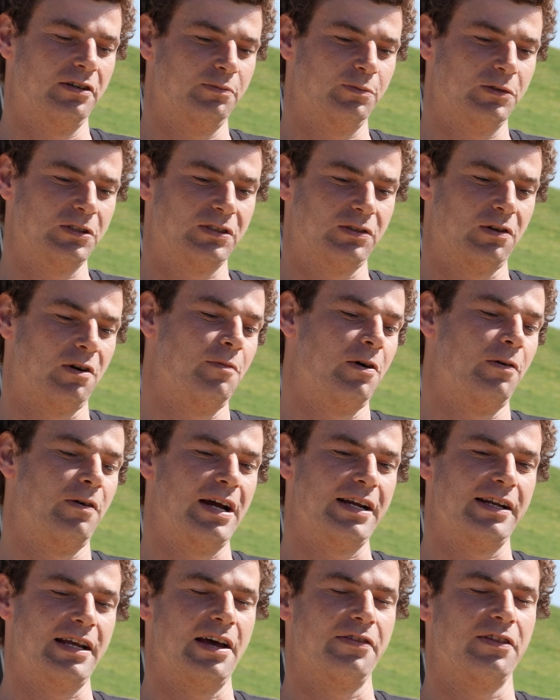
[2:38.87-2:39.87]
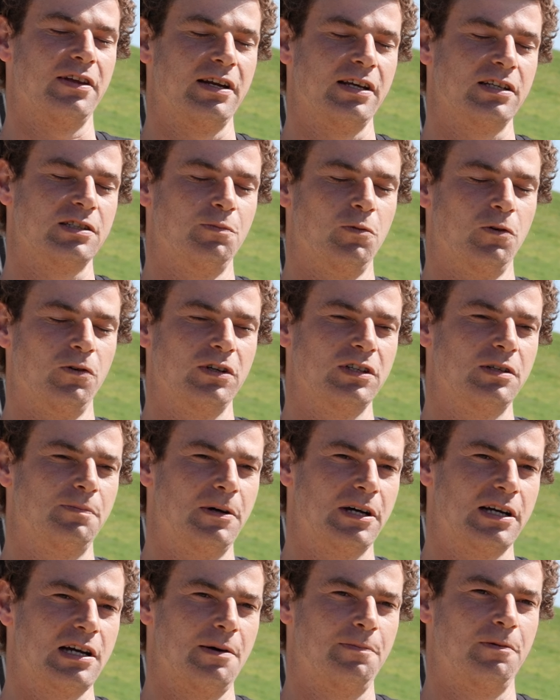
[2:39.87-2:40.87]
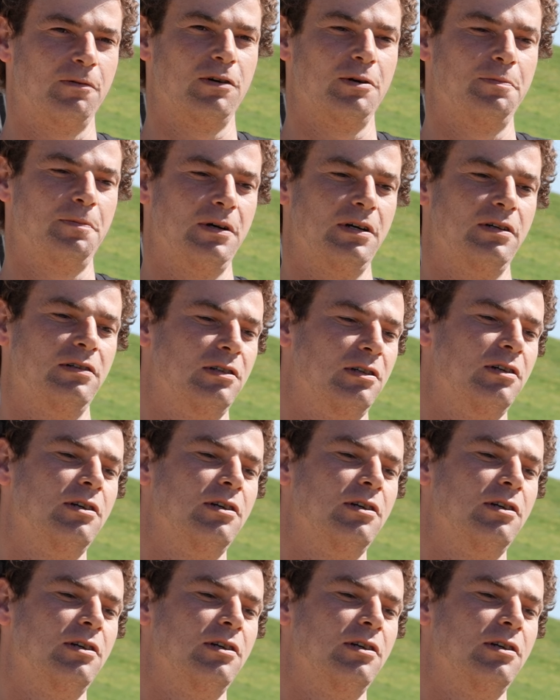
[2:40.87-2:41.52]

and was on my way down the next morning to pick up a ripper